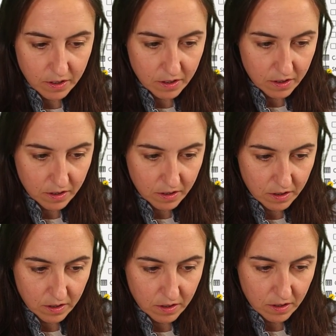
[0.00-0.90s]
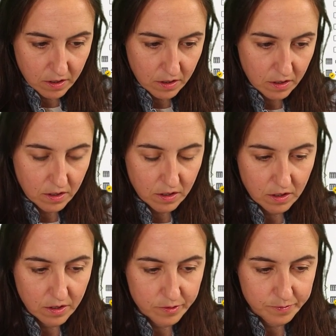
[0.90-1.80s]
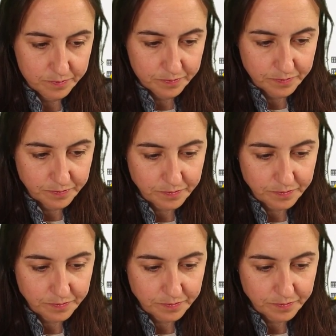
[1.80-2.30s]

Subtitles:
No one is speaking in this clip.